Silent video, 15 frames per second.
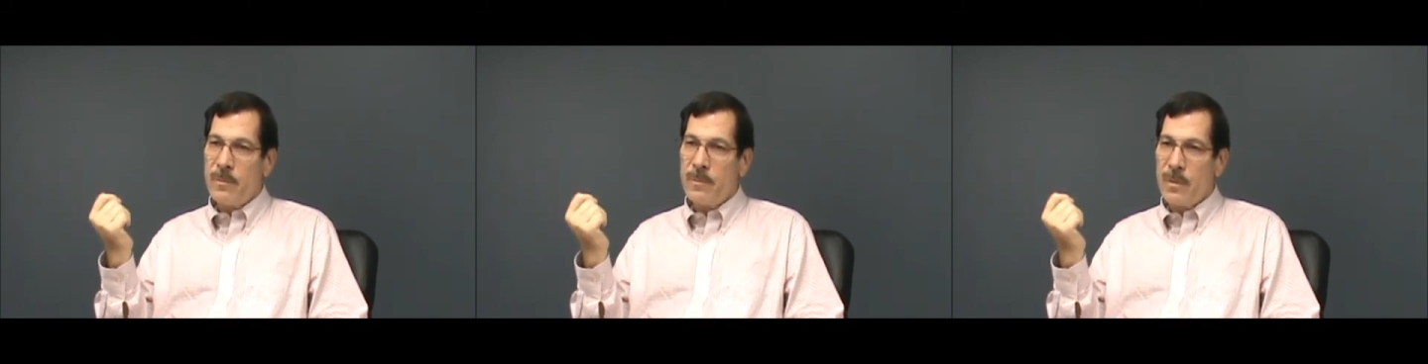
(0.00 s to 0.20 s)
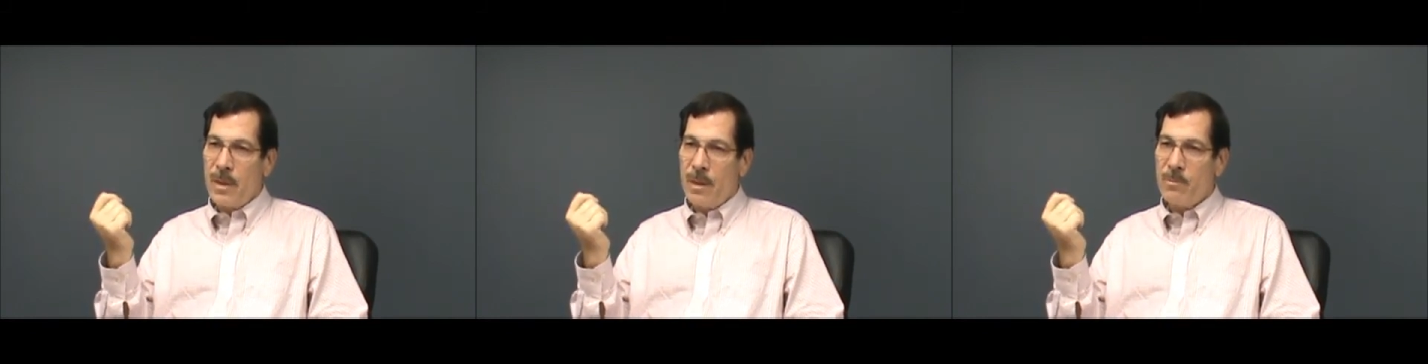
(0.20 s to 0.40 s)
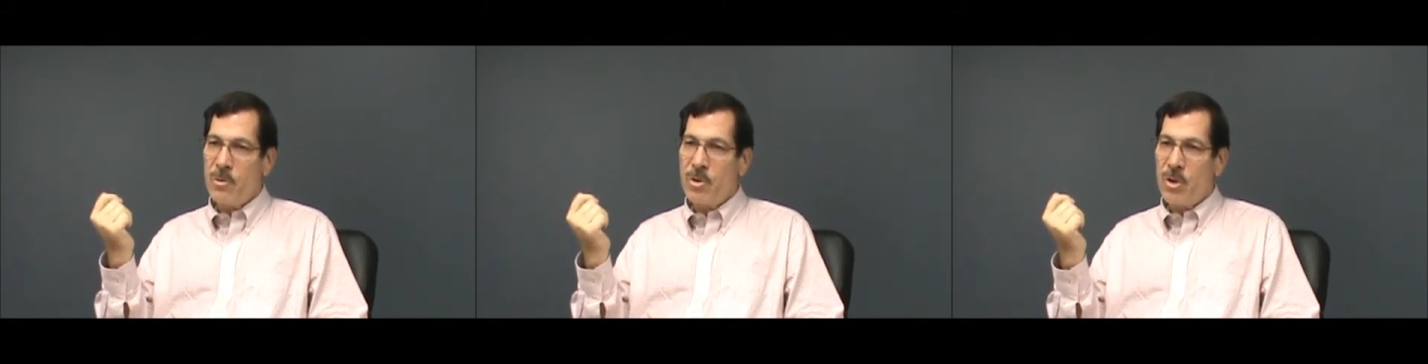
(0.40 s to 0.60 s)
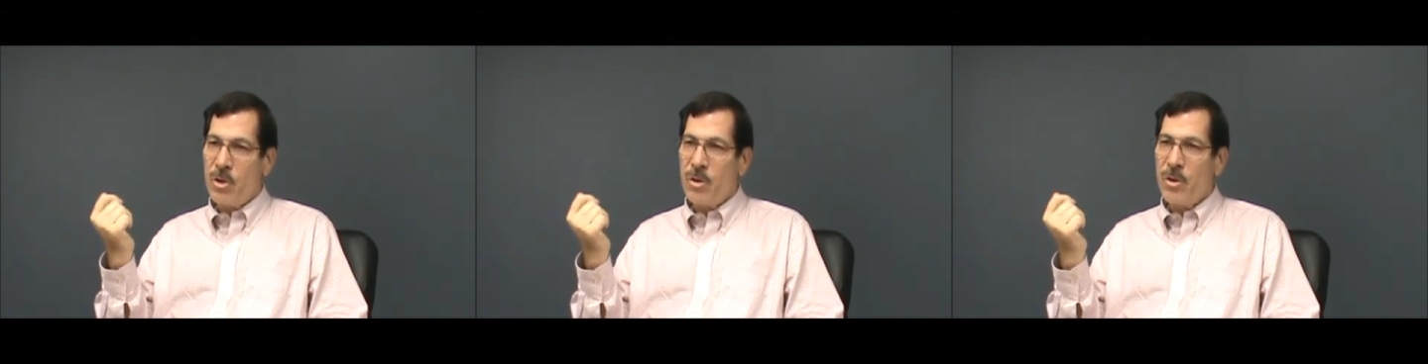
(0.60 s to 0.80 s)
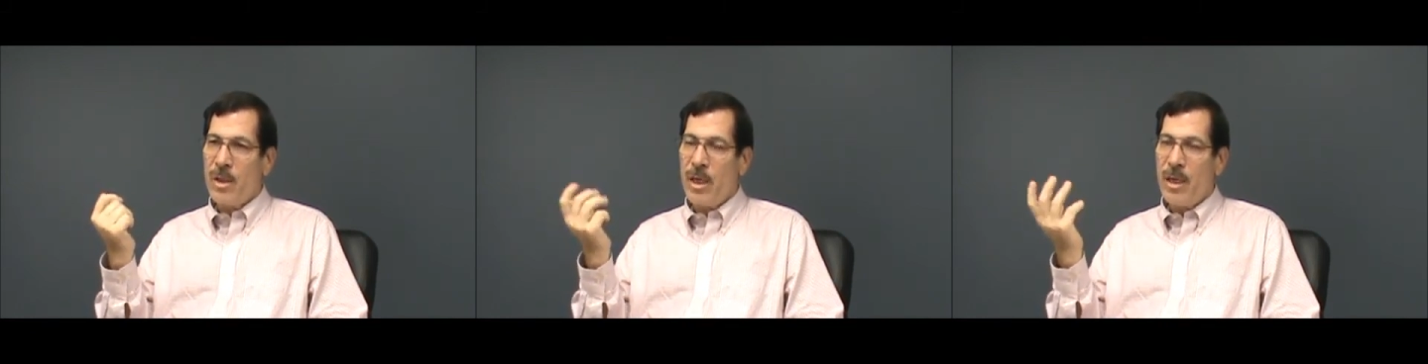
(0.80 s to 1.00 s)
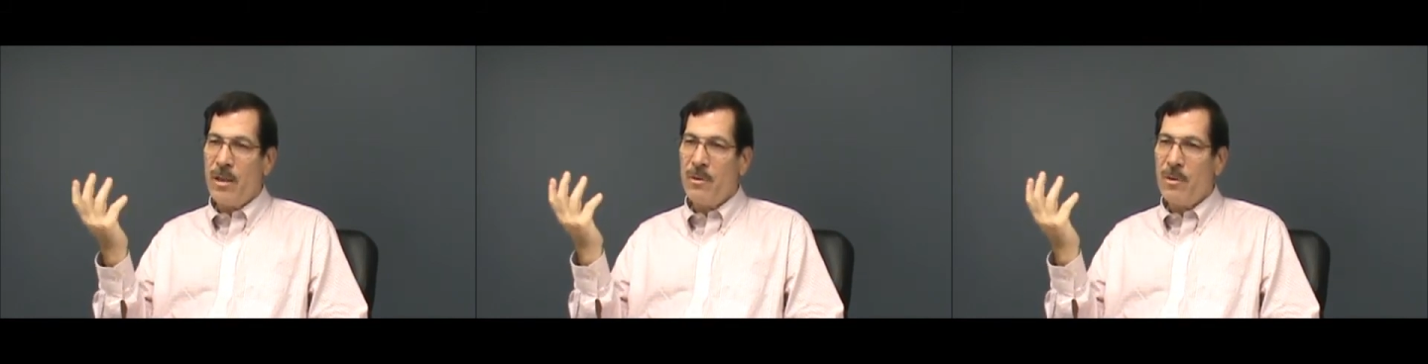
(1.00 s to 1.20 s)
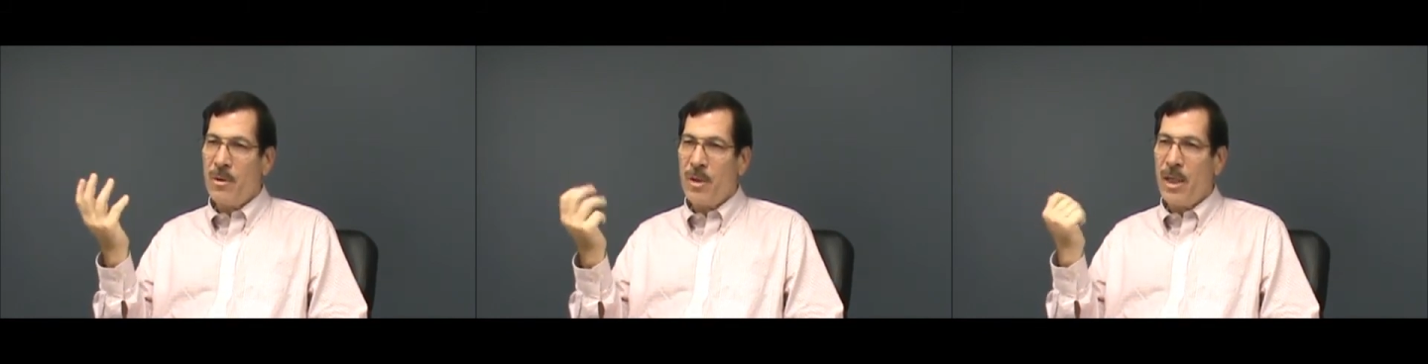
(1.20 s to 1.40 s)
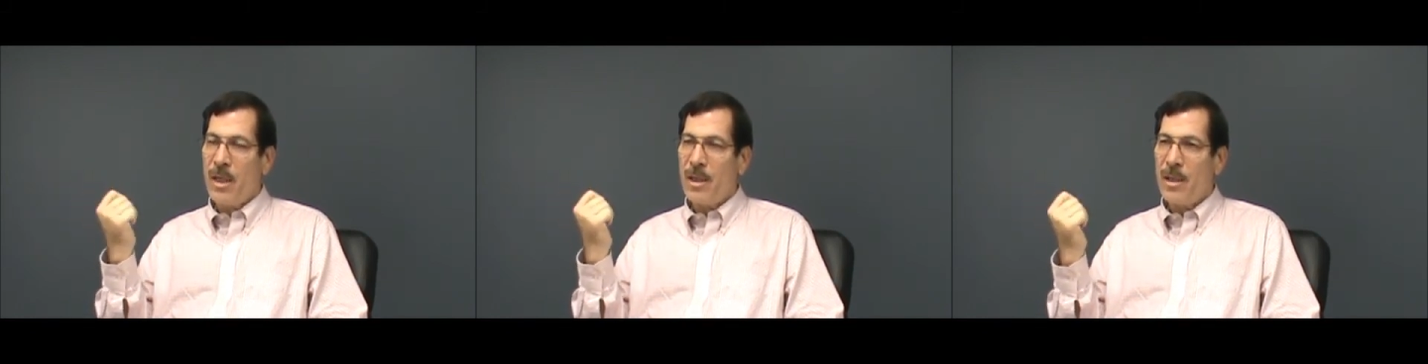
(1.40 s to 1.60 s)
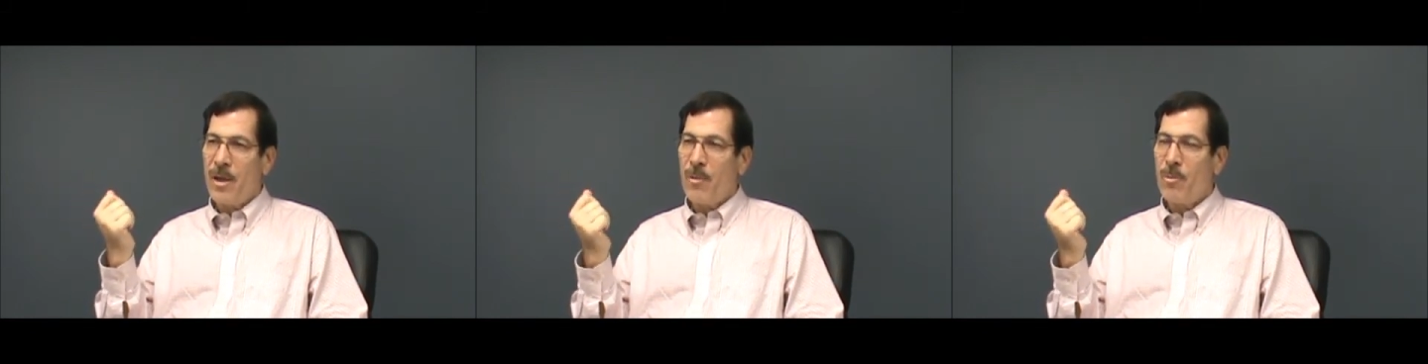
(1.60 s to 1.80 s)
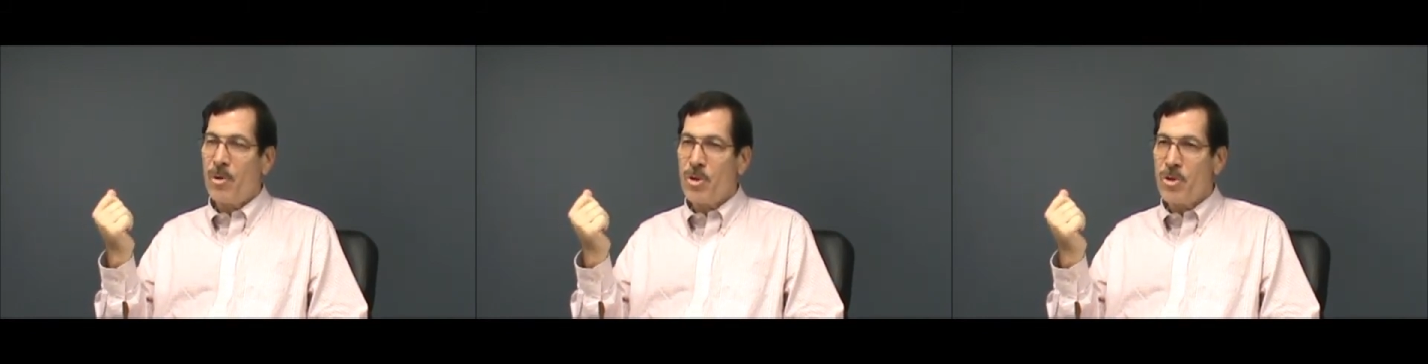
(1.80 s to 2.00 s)
I'm sure they think they're
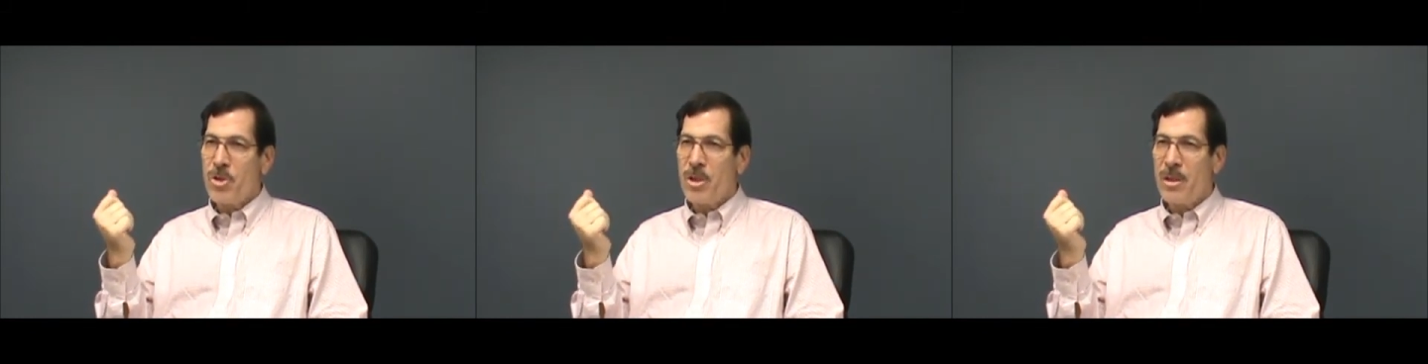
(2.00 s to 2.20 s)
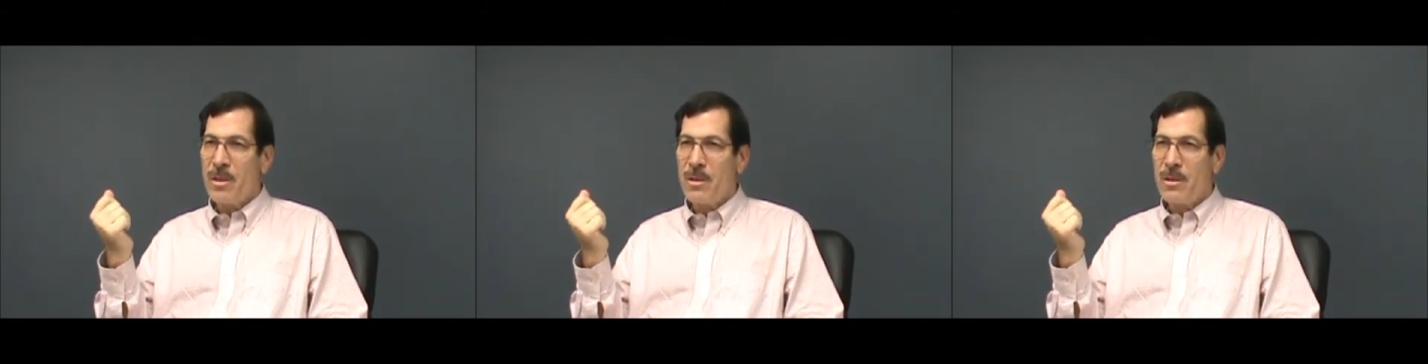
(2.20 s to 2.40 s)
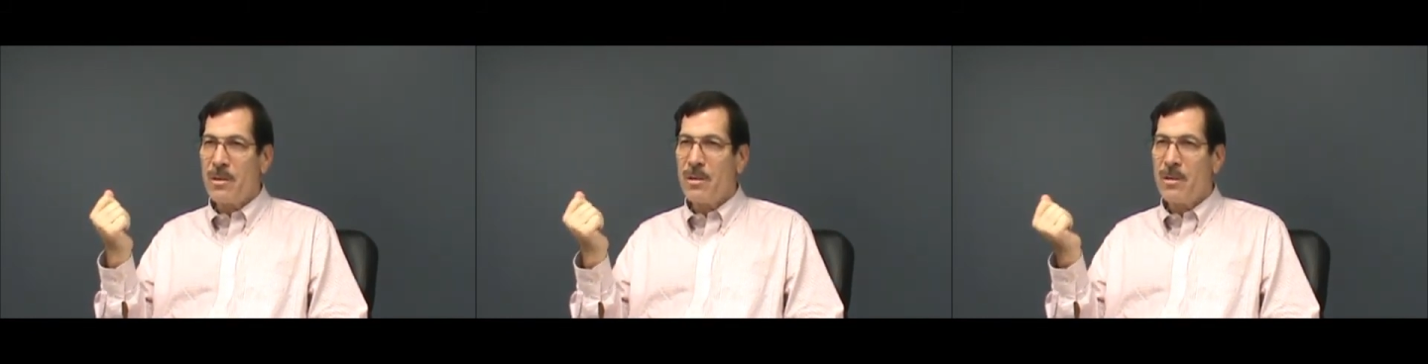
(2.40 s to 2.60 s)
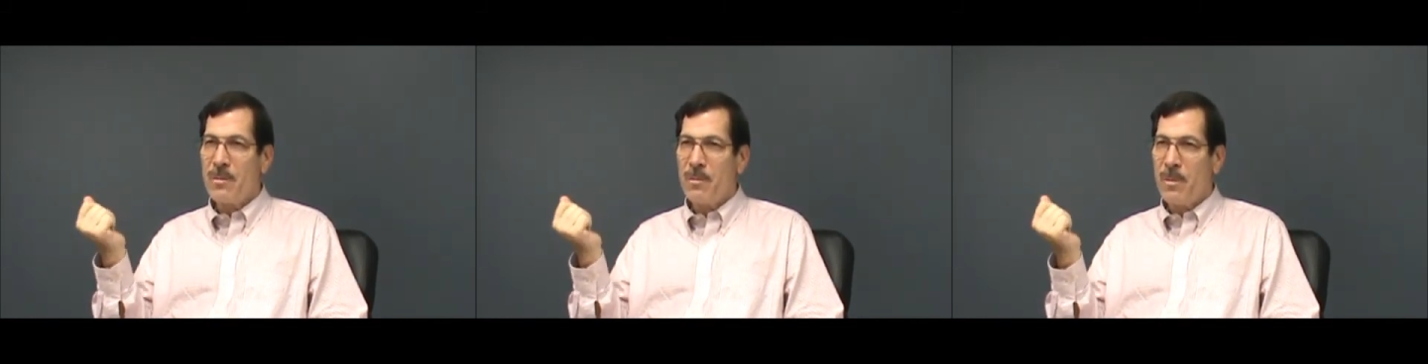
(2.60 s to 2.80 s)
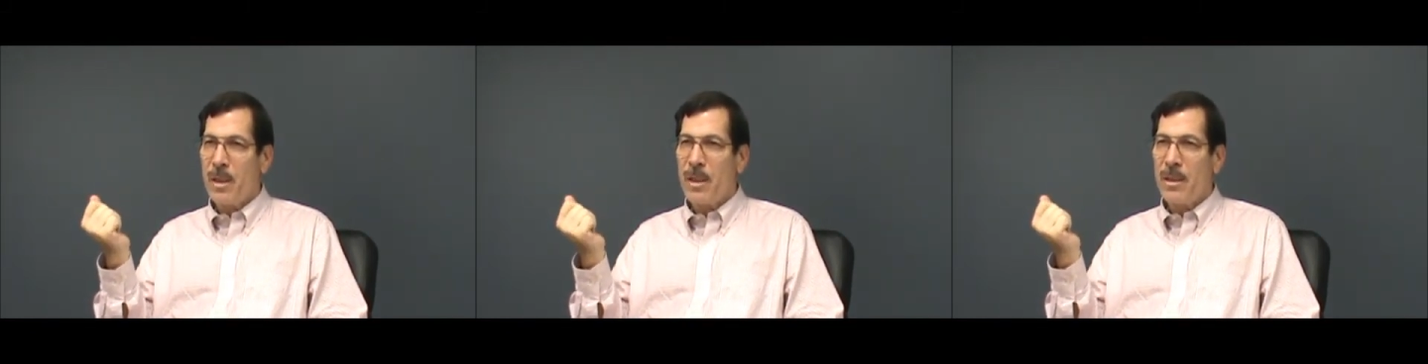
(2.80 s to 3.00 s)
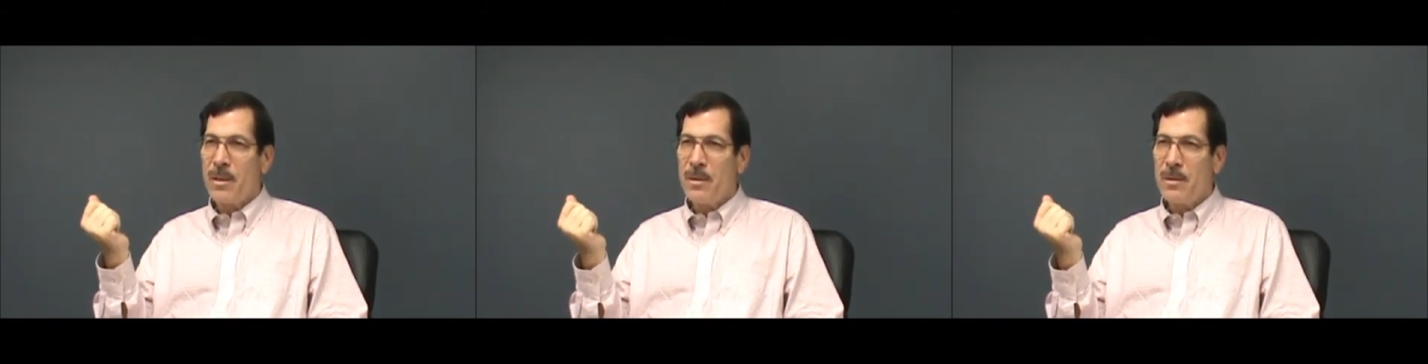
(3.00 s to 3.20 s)
merging, but